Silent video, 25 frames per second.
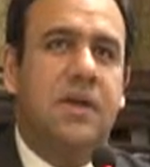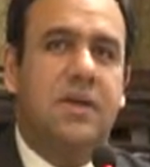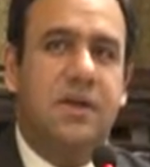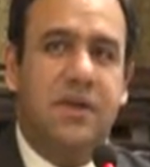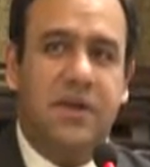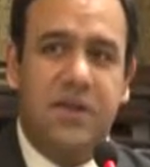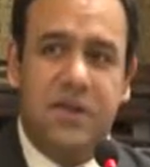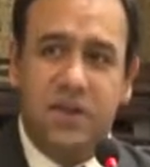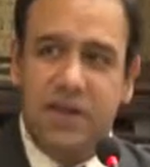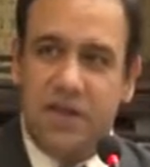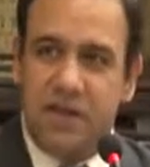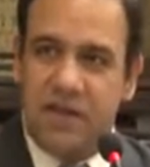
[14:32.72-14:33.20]
The
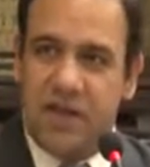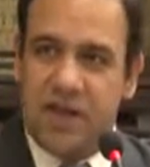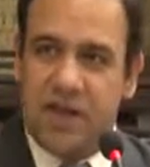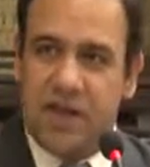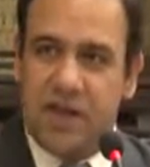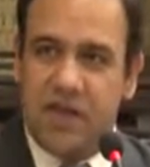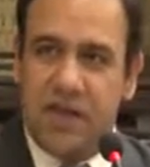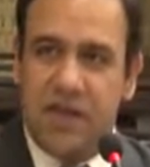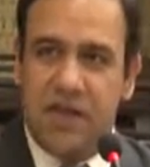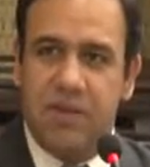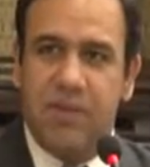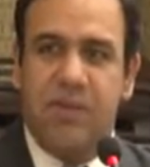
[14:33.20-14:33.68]
other thing that
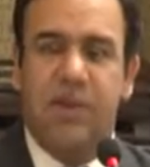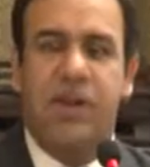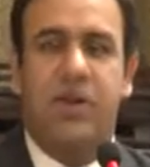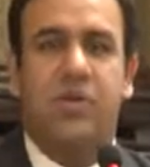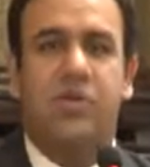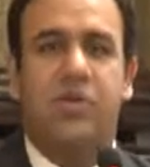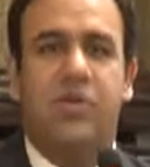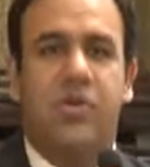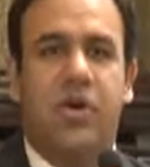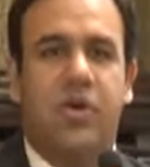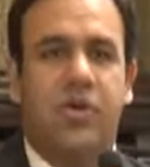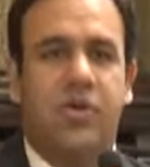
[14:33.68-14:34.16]
I came here
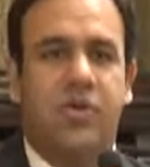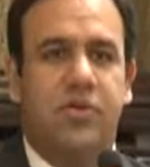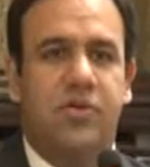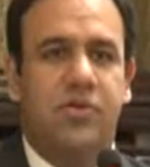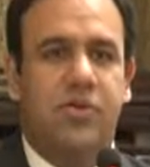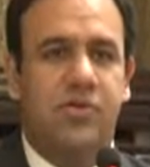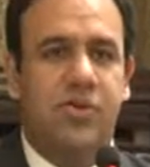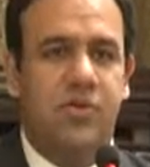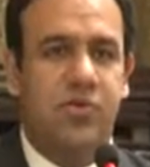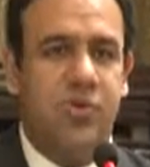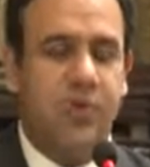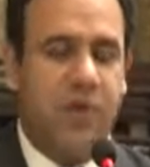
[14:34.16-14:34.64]
to talk to
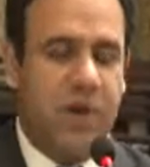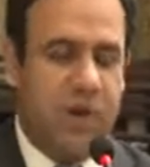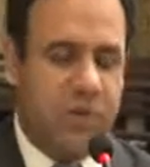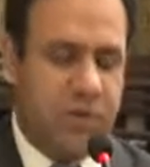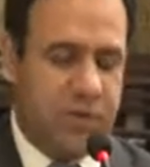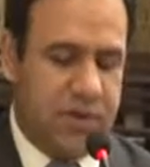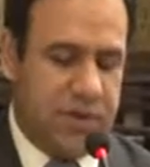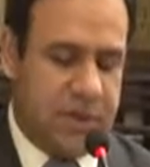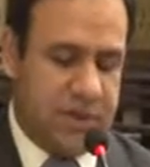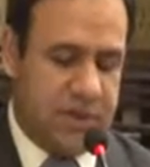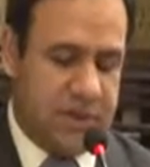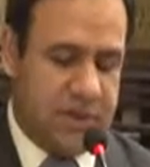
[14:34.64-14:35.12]
you
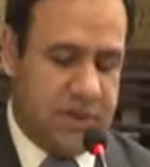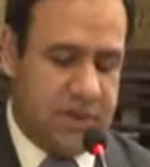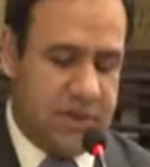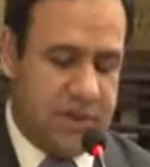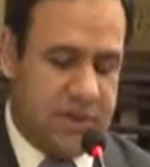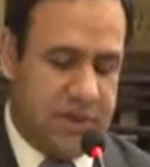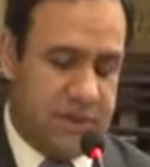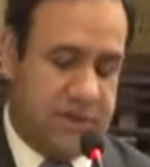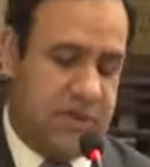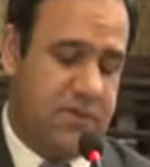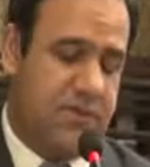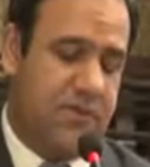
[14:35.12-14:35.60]
about
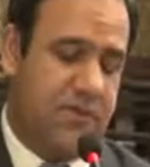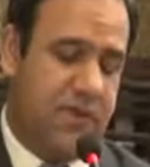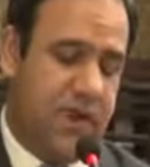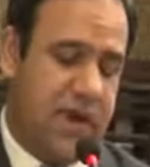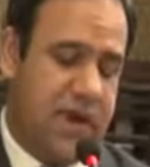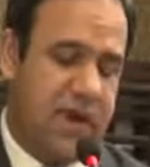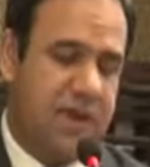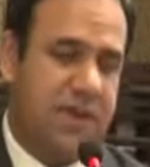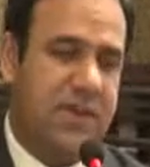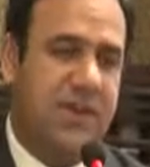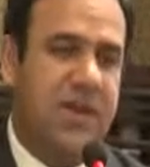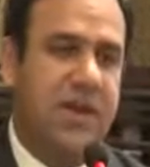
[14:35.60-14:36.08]
is the
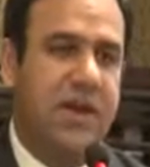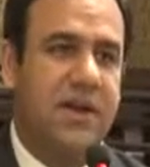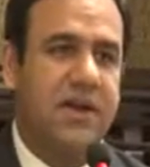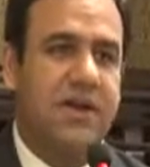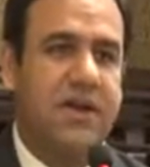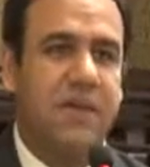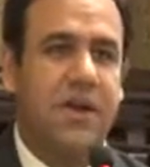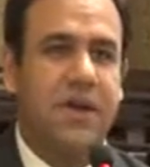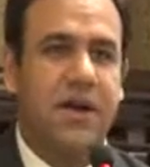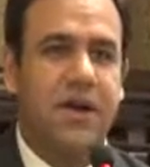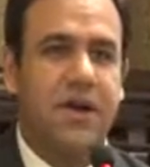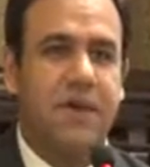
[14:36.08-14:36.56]
fact
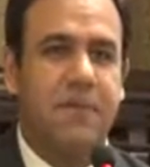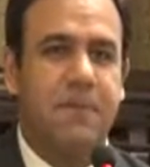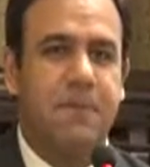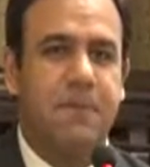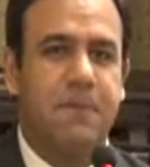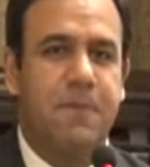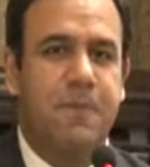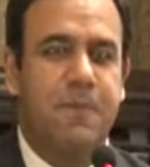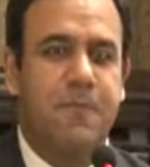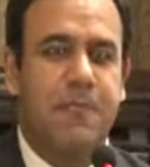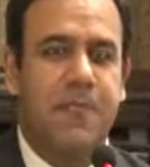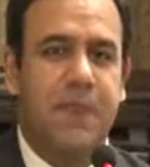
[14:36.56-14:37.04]
that
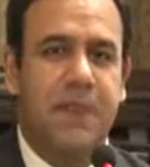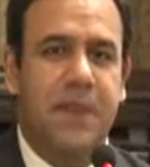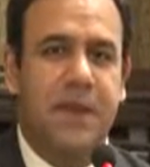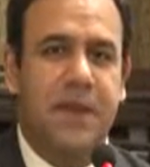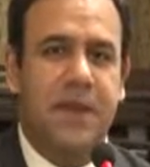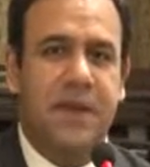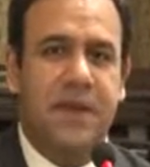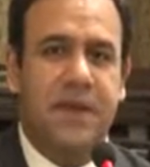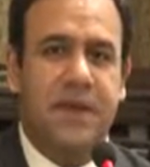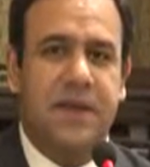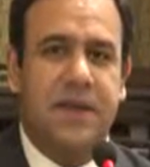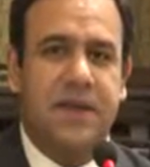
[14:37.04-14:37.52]

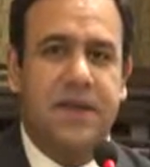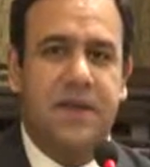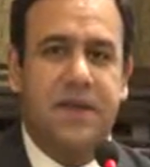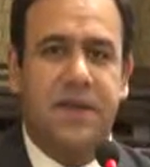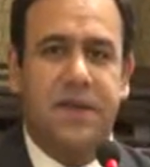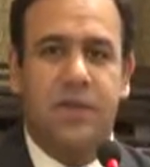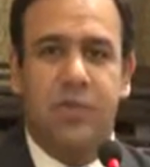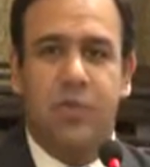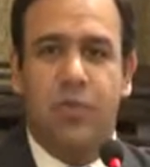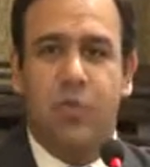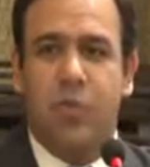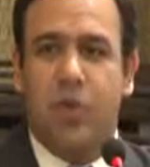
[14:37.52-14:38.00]
that